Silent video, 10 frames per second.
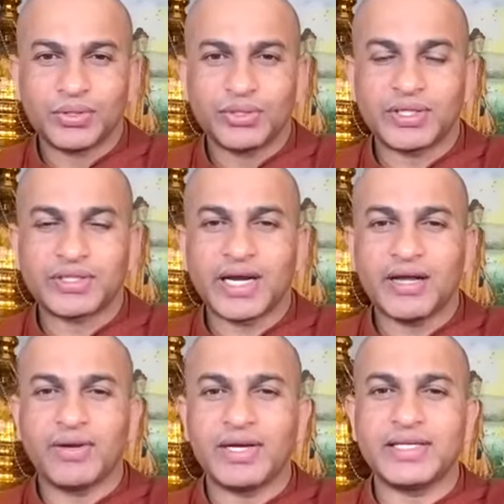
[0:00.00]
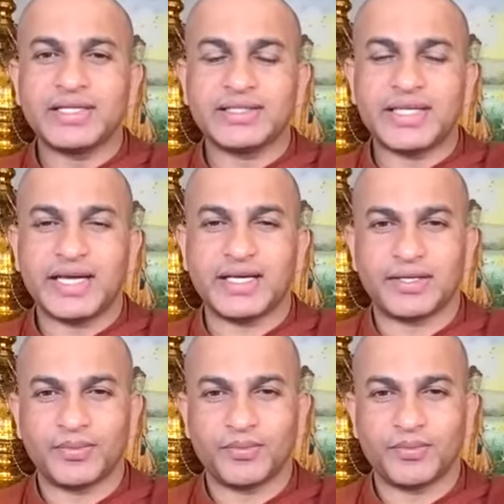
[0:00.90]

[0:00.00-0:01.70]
your tranquility state.